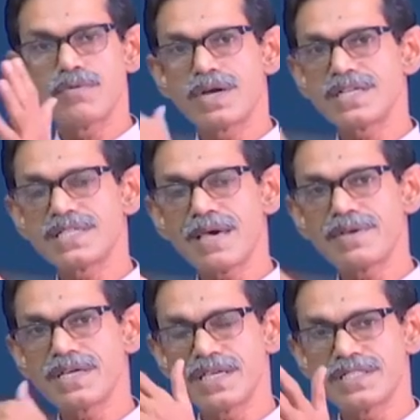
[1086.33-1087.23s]
What is
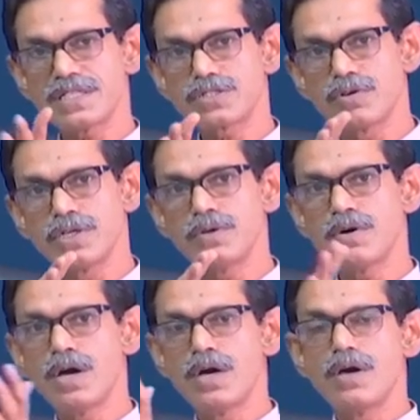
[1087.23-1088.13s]
happening? I just told
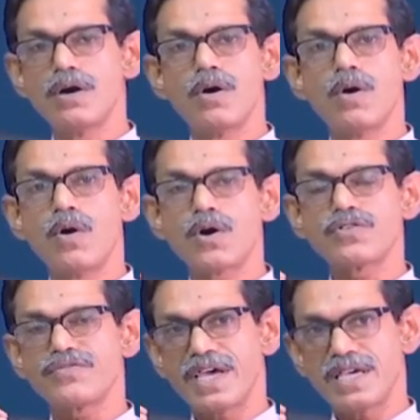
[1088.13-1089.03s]
you
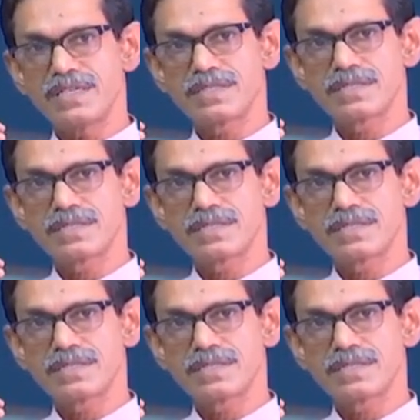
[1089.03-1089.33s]
autophagy.